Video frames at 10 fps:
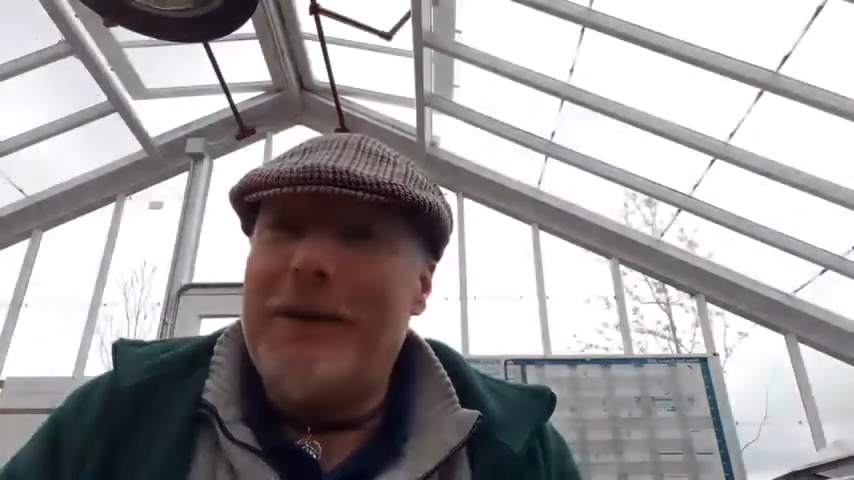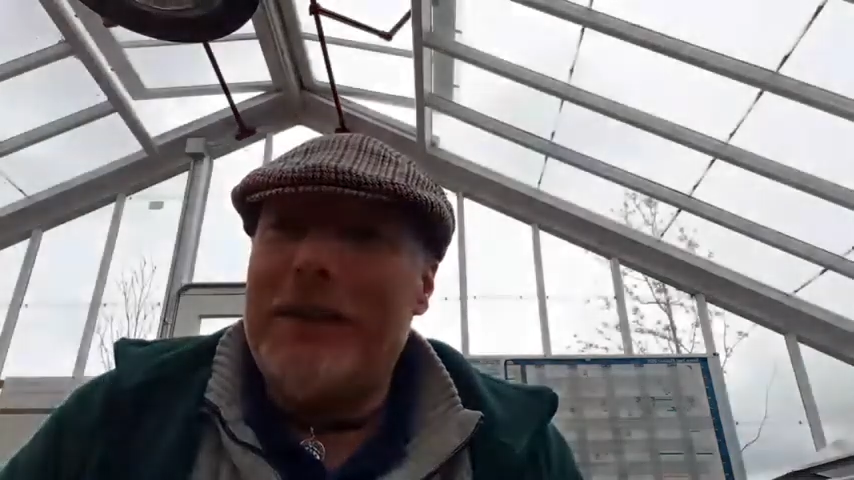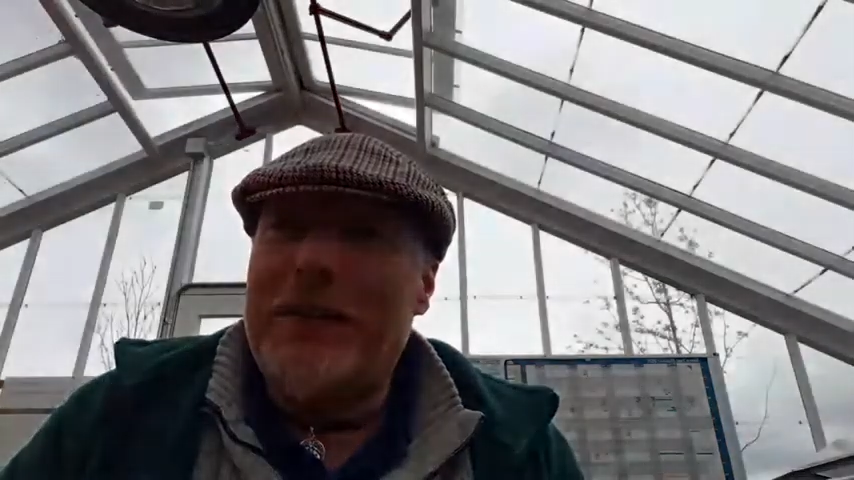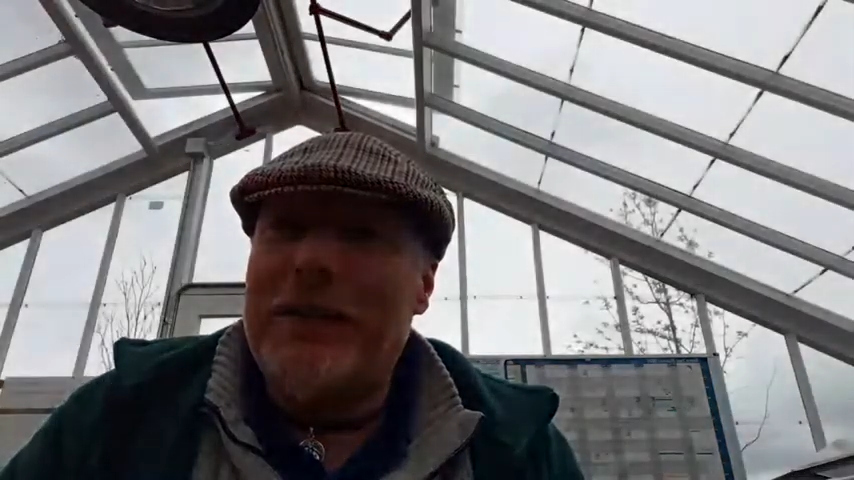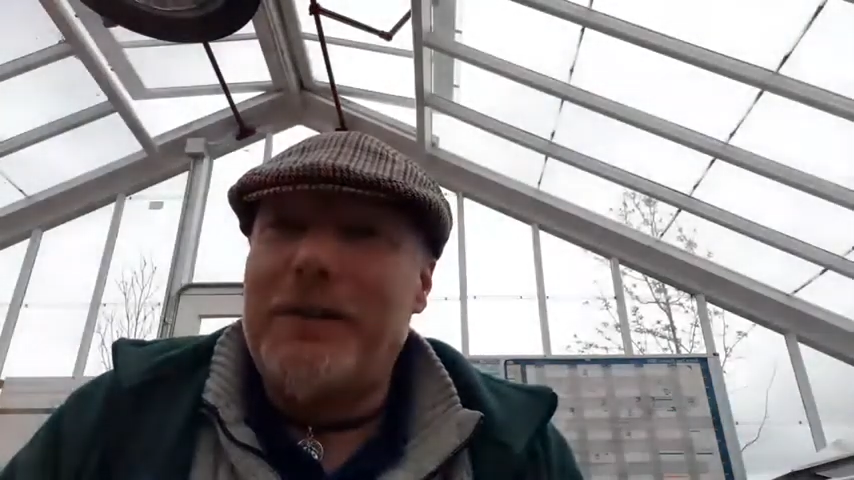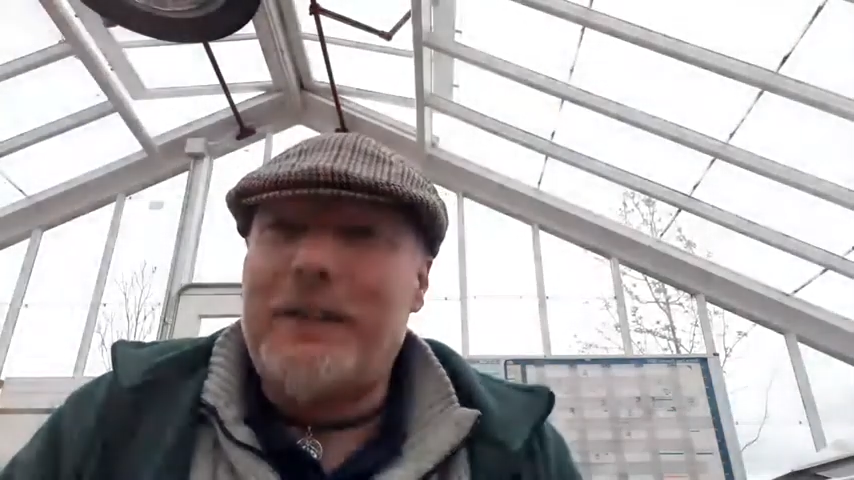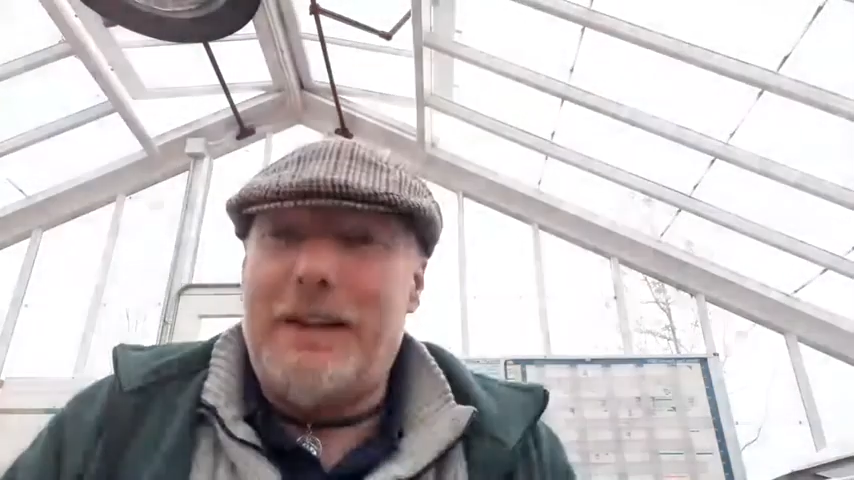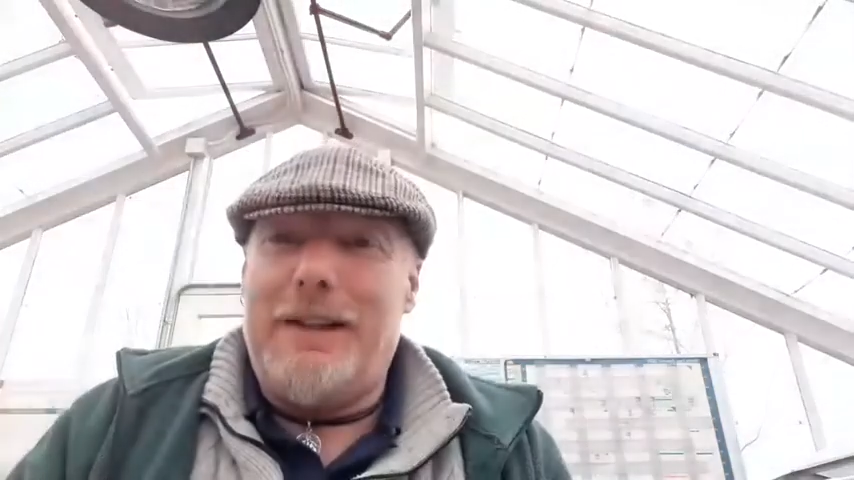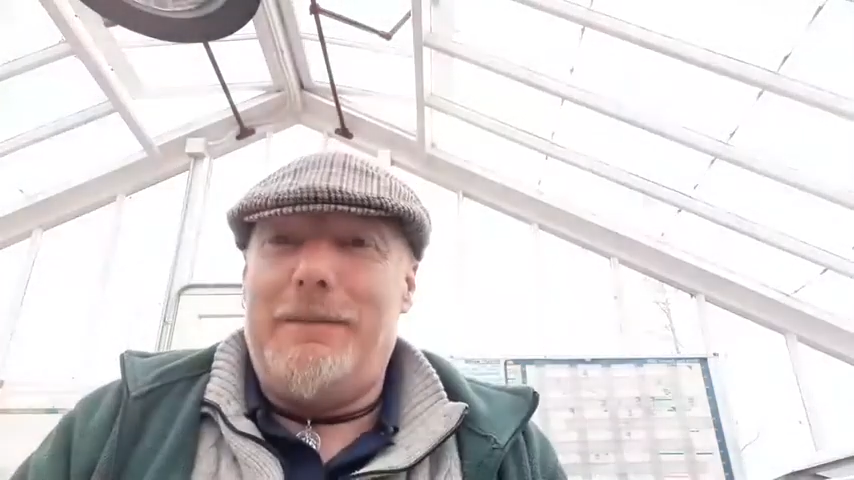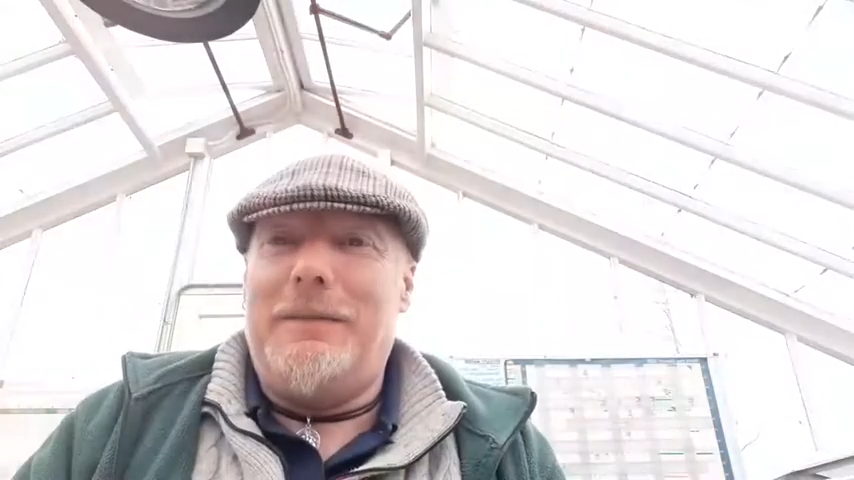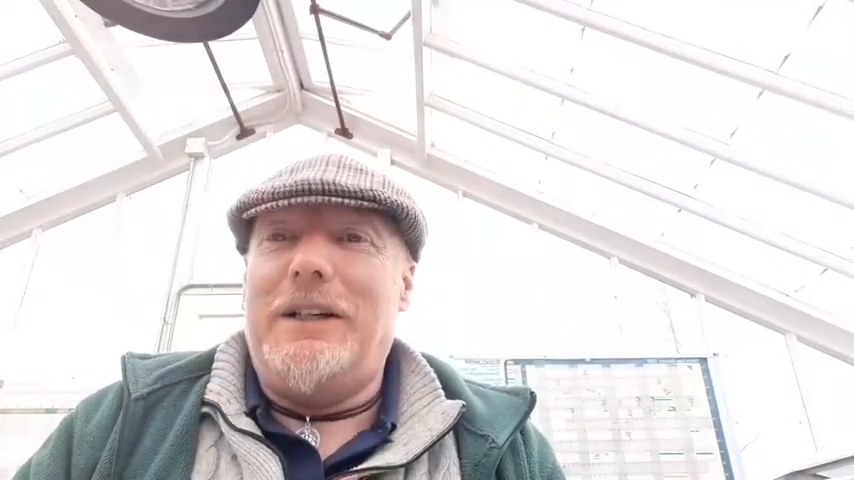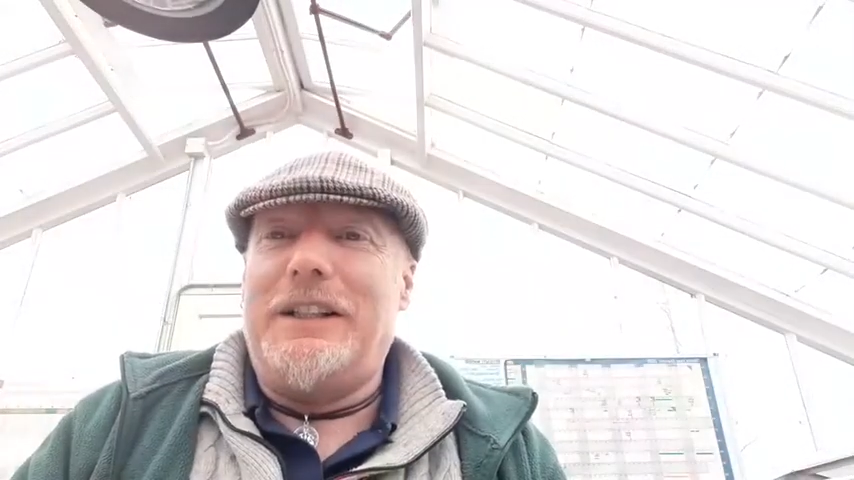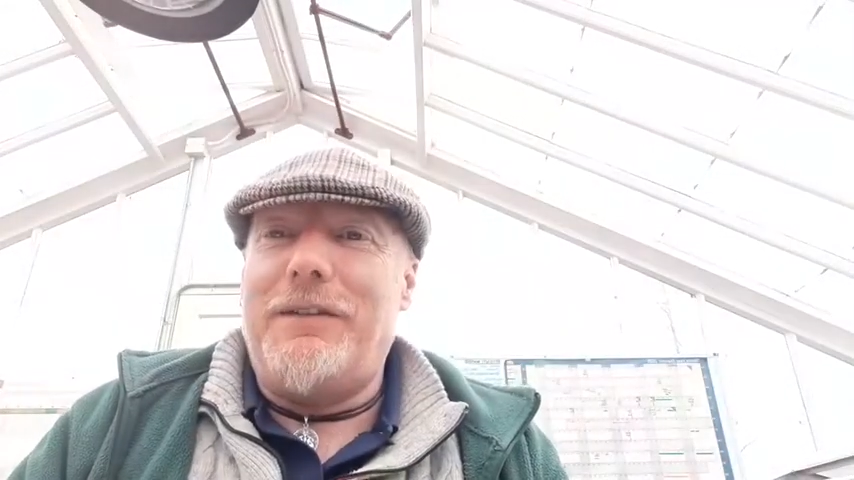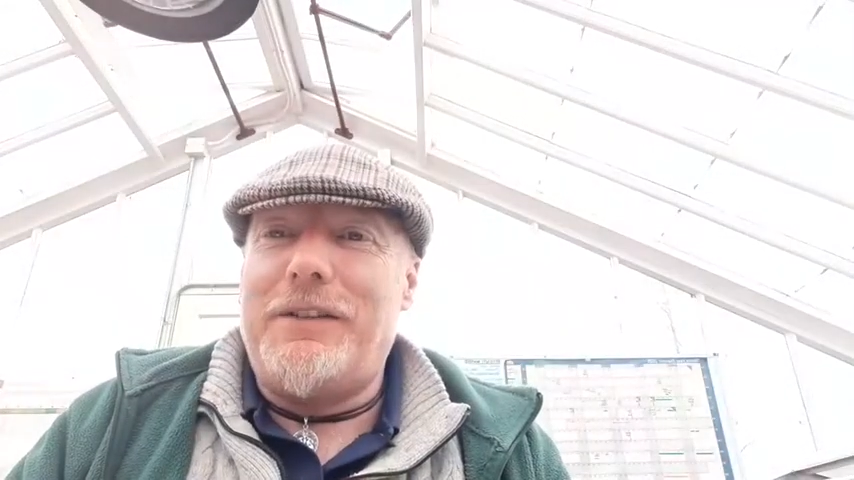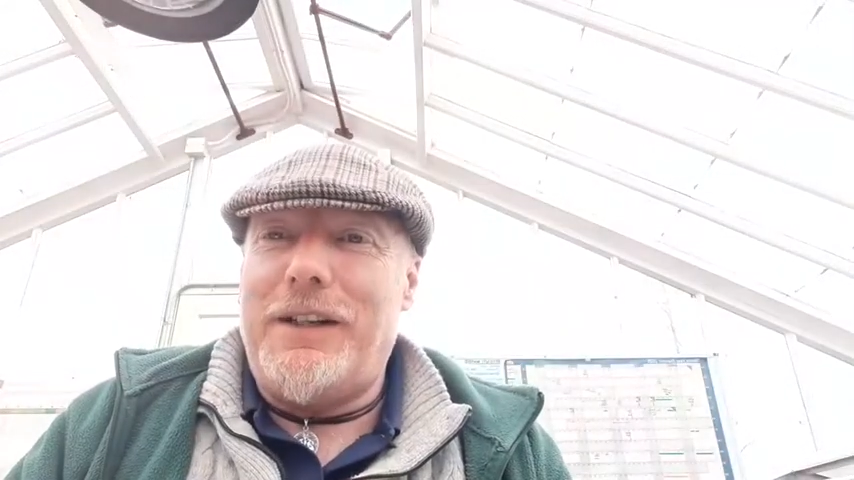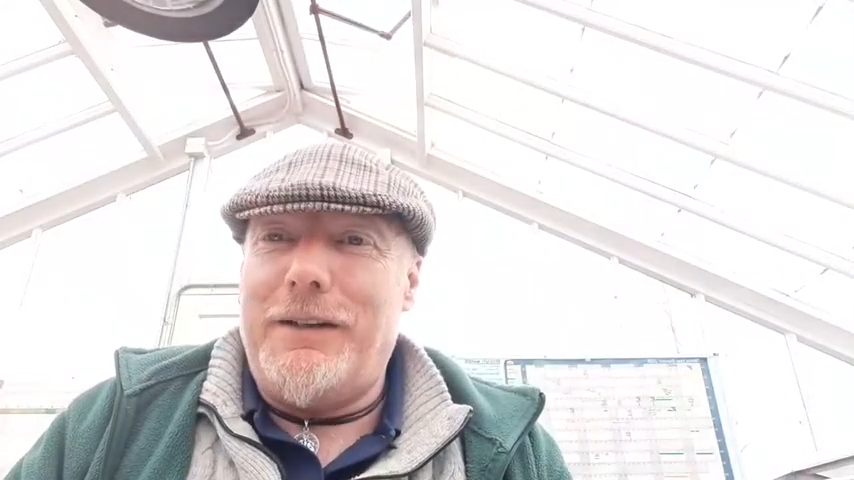I'd love to hear from you.